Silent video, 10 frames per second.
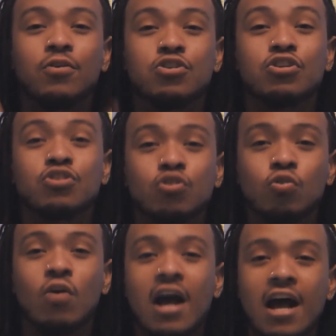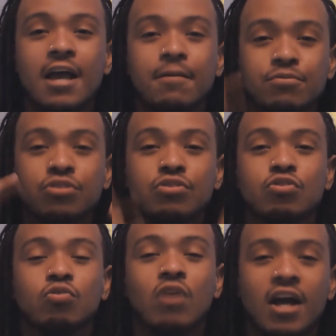Subscribe.
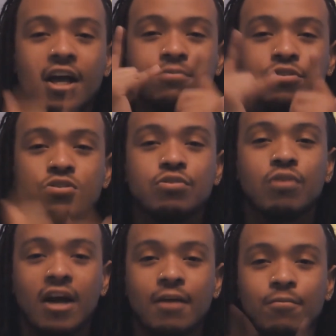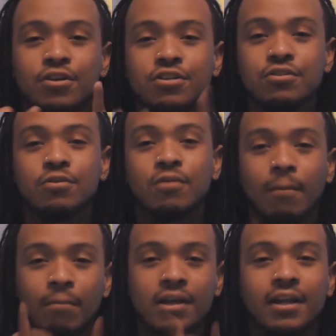What are you doing?
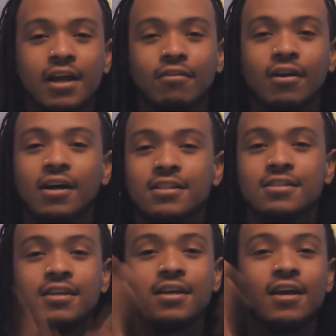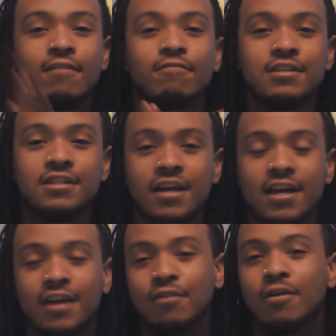I'm bringing out content every
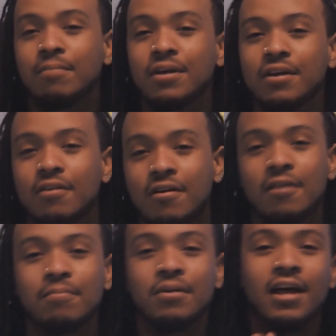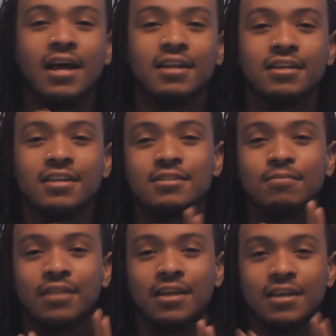day. I know I've been gone, but I had to get
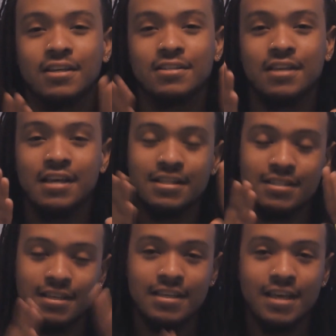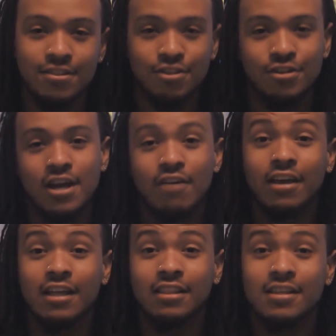some things together. Now I
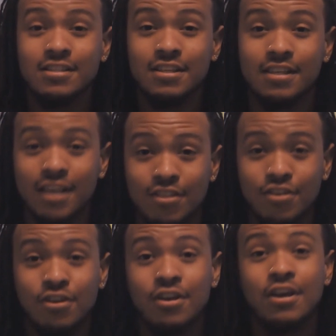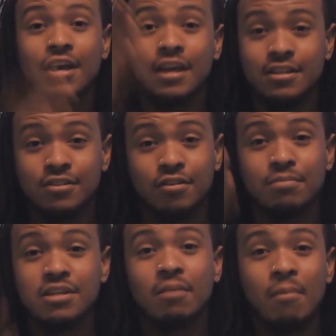got things together. It's going
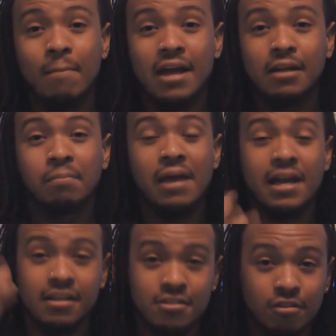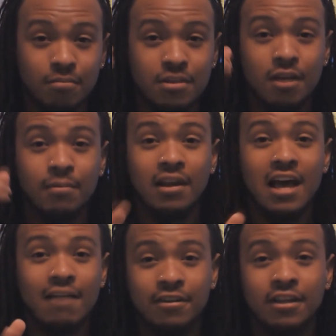to be coming back to back, and it's going to be coming
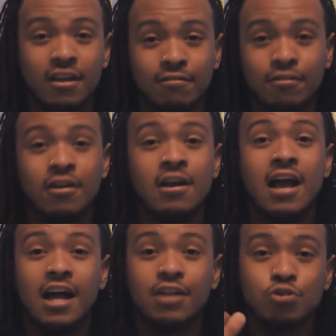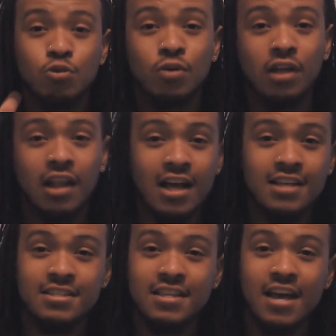live than ever. I do
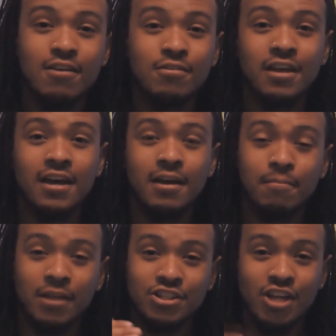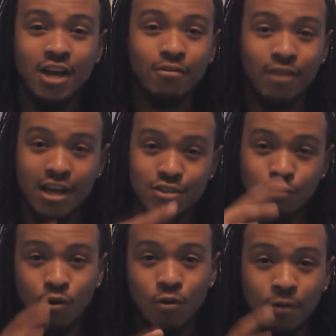realize now that my channel has
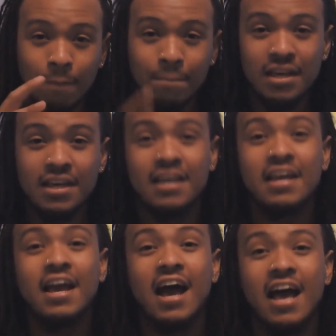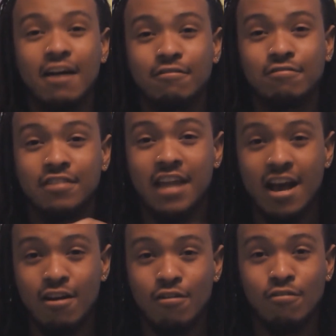grown a bit. I have
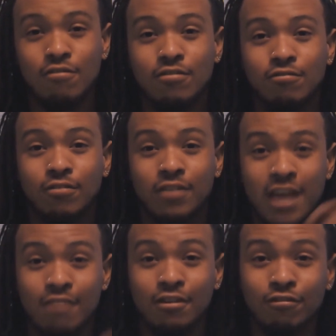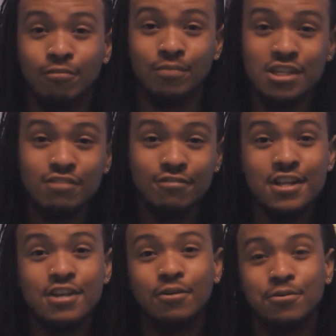now, counting from this
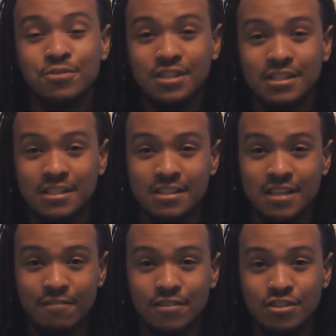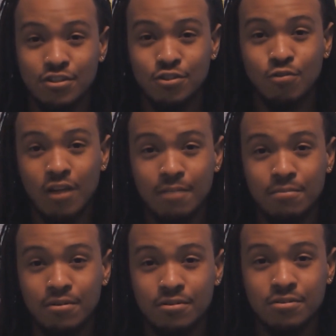video, 67
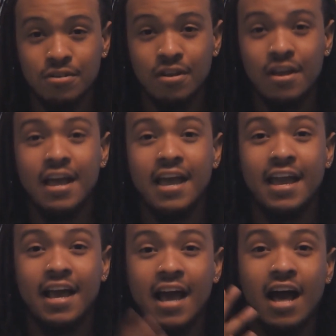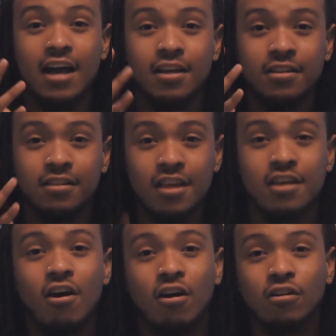subscribers, and I
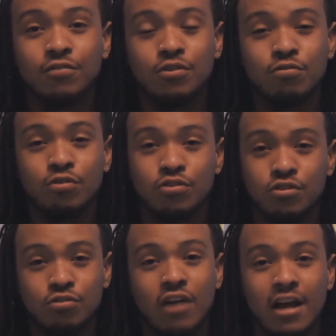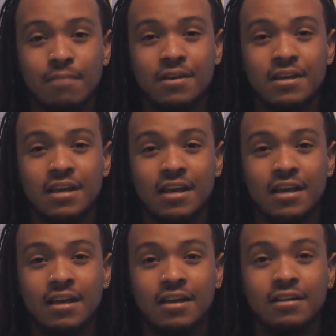thank all of you for subscribing,
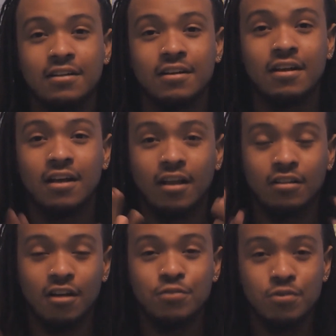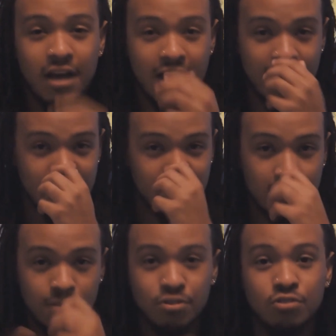and I love you guys.
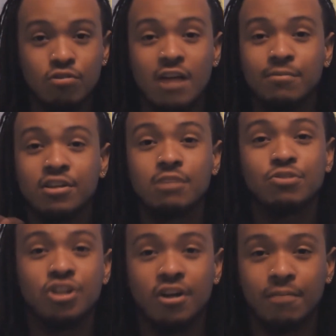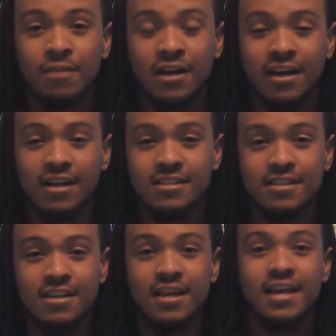Keep subscribing, keep sharing my content,